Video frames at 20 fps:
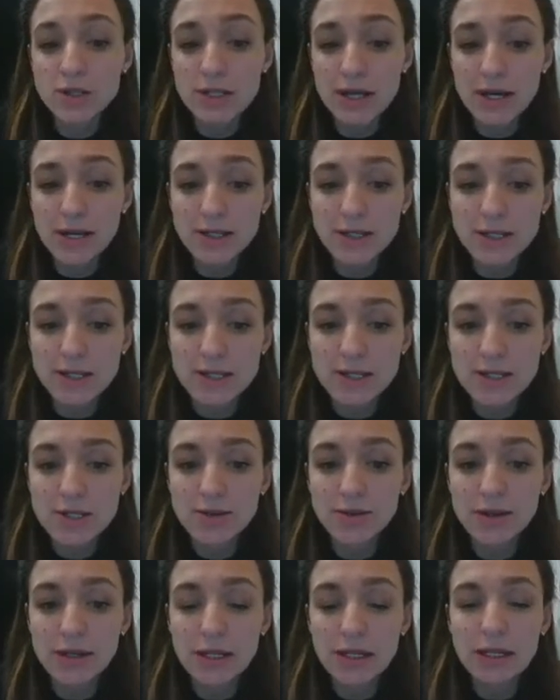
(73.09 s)

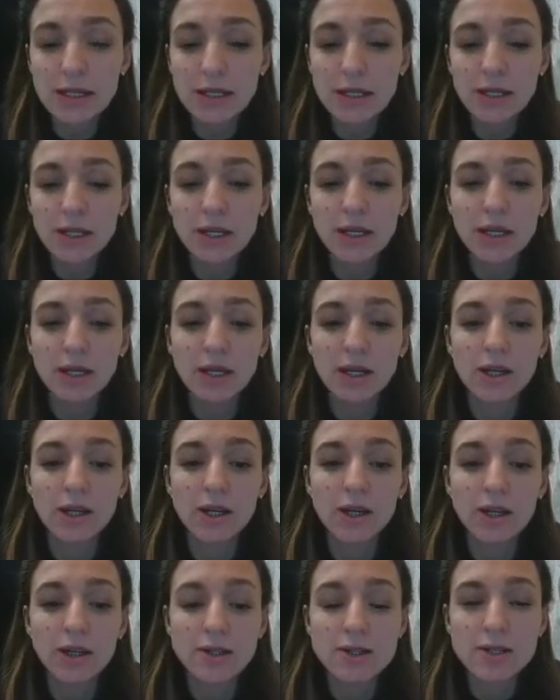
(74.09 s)
dentistry
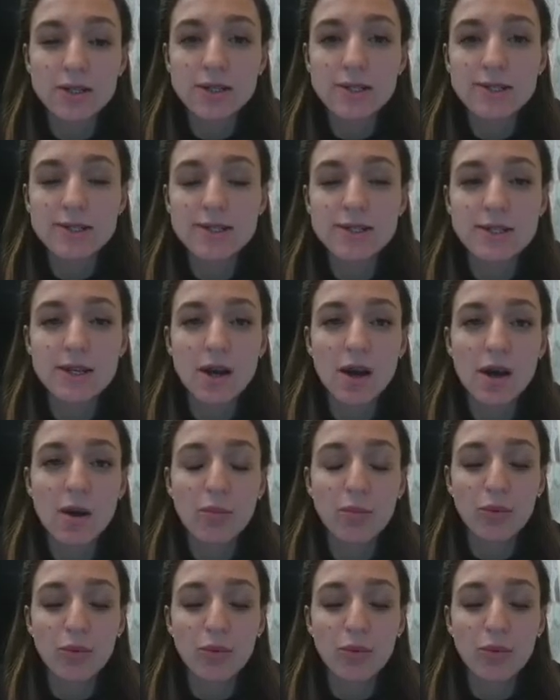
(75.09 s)
it is uh,